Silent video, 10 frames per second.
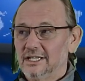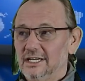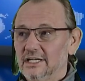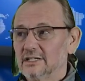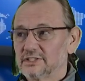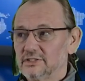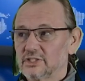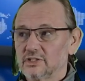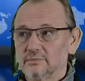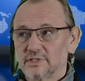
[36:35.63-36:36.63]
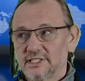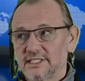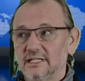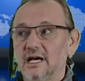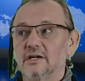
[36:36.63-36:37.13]
Here is some
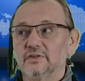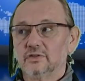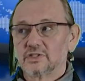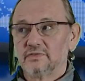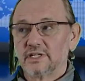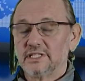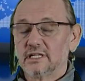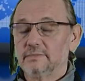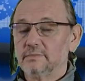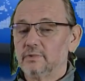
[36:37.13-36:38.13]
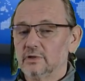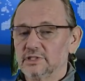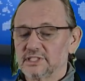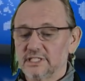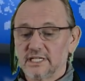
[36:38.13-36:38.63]
scenarios where DLP
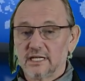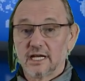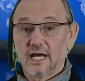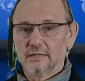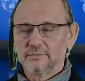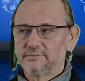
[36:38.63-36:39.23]
policy can help.